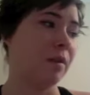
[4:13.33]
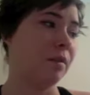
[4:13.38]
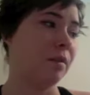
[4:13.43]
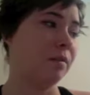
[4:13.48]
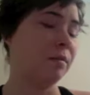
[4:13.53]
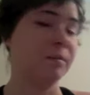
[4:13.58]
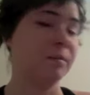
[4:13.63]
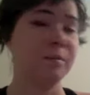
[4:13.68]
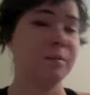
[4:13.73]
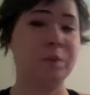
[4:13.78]

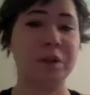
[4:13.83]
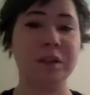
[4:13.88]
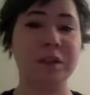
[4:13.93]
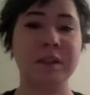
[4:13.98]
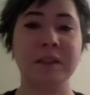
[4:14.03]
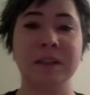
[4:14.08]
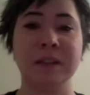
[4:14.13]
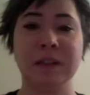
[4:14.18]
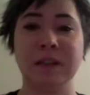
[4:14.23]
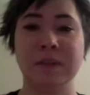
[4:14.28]
Personally,
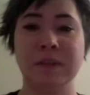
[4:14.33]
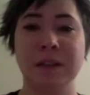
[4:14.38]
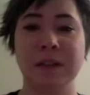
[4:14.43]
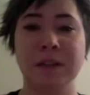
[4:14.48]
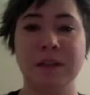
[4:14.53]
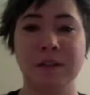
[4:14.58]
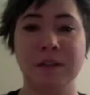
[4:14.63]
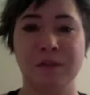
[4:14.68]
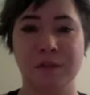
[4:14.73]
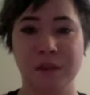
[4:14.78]
myself, I
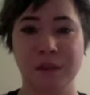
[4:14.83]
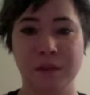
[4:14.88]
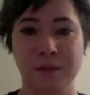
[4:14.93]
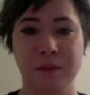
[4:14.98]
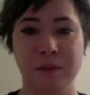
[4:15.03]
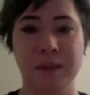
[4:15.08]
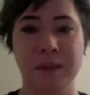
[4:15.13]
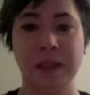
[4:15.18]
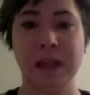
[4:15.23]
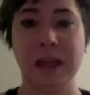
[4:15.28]
don't really
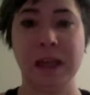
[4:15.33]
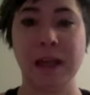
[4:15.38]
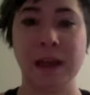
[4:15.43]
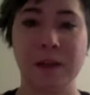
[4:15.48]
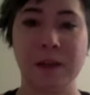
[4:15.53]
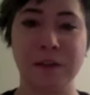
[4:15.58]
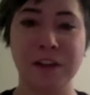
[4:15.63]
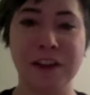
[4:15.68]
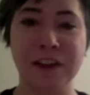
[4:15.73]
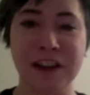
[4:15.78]
like
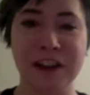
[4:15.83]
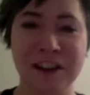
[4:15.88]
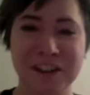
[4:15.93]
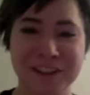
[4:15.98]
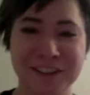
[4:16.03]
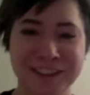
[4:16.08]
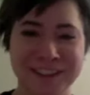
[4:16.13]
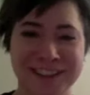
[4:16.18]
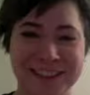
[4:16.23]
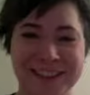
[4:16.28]
avocados. I
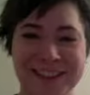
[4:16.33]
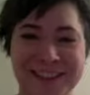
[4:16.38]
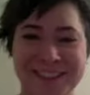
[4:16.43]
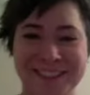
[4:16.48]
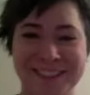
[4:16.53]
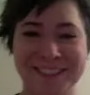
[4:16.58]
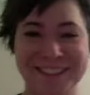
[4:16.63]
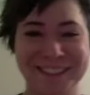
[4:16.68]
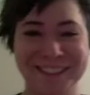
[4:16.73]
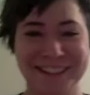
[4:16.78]
think they're
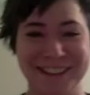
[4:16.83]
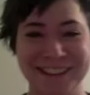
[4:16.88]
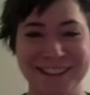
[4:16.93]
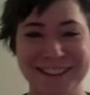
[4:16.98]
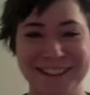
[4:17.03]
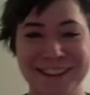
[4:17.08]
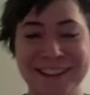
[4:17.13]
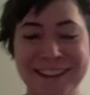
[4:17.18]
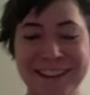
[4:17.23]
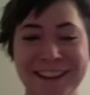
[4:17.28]
disgusting.
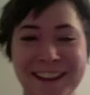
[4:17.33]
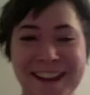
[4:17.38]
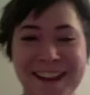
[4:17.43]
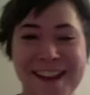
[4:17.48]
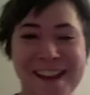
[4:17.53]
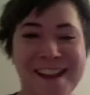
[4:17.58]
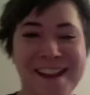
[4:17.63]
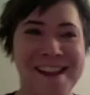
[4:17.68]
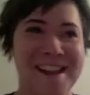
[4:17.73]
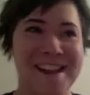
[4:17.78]

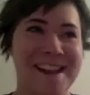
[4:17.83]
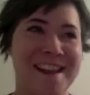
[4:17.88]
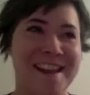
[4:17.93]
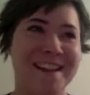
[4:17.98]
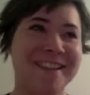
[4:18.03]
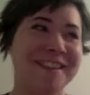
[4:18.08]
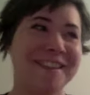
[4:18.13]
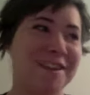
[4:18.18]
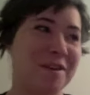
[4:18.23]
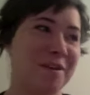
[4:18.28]

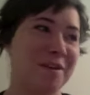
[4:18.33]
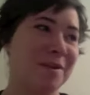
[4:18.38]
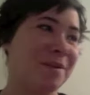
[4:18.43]
So